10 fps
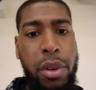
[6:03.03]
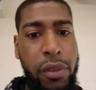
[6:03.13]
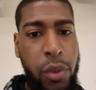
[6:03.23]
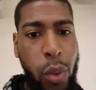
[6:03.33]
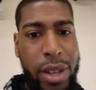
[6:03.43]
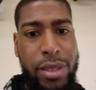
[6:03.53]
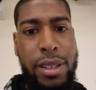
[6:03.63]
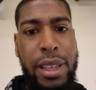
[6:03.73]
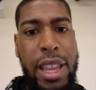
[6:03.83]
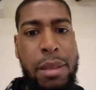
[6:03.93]
But if you watch
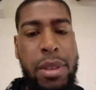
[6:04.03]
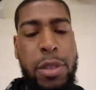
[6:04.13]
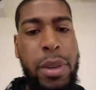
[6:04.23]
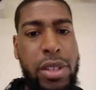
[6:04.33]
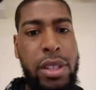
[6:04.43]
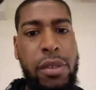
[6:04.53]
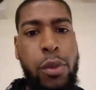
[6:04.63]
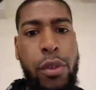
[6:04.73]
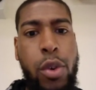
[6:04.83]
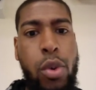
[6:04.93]
the game, especially in the
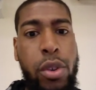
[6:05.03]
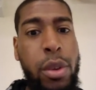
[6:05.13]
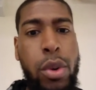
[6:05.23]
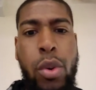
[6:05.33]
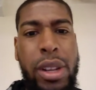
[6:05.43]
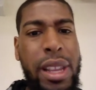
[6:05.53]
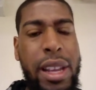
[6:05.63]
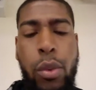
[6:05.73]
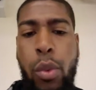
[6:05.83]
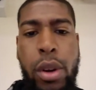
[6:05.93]
fourth quarter, they were going a
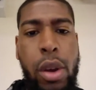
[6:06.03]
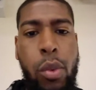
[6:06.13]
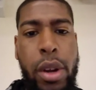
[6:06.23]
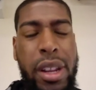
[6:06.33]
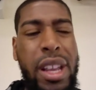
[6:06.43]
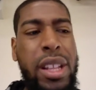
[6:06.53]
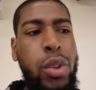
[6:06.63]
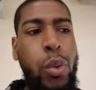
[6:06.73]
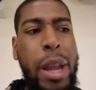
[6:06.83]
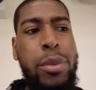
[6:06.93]
lot of one on one.
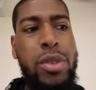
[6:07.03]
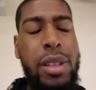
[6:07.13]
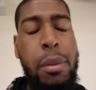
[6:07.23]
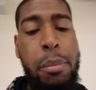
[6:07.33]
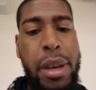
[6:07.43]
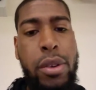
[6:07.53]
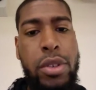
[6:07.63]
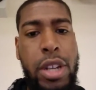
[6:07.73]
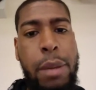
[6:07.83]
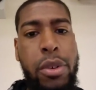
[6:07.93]
The Raptors did a
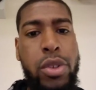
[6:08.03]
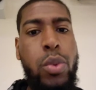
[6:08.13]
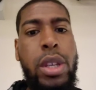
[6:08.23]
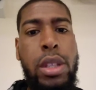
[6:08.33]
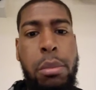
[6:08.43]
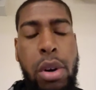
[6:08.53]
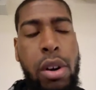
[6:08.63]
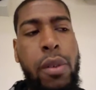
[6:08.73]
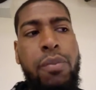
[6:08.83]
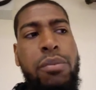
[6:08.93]
better job of swinging the
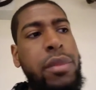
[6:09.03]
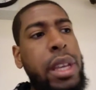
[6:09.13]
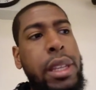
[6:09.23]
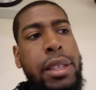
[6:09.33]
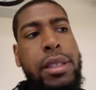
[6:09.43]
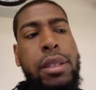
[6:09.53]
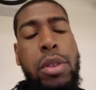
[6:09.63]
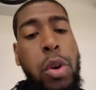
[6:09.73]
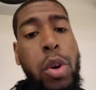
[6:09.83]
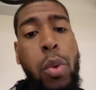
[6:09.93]
ball. And
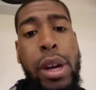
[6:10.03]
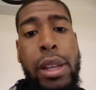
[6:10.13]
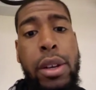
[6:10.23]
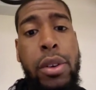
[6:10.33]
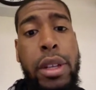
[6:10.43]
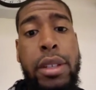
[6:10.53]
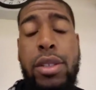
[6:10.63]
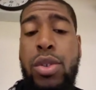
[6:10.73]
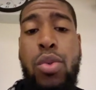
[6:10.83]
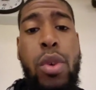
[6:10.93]
listen, yo, Kawhi Leonard hits
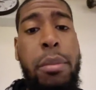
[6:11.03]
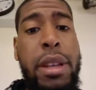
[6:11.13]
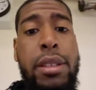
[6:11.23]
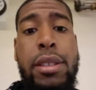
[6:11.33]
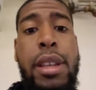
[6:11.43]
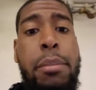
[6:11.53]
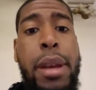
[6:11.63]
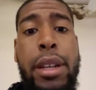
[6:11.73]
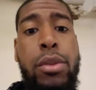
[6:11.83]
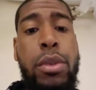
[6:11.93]
two amazing step
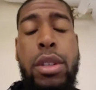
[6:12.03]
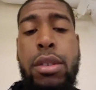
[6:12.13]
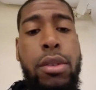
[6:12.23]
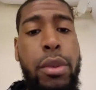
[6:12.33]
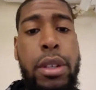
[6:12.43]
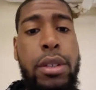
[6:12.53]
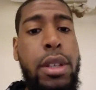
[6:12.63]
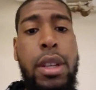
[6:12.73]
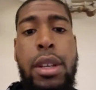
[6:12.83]
back three threes.